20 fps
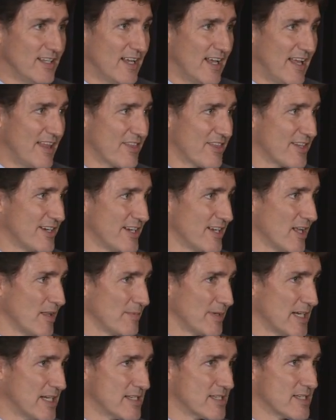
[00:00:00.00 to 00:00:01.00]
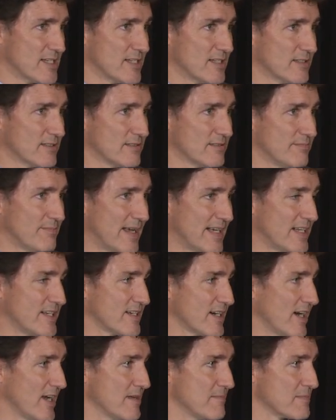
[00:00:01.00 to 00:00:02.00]
Anthony Albanese, many
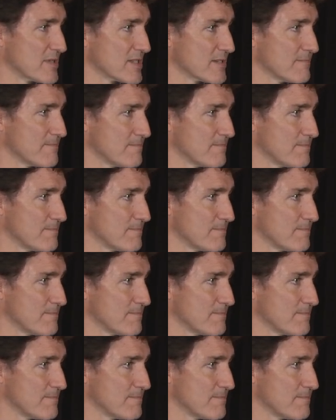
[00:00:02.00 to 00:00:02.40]
times.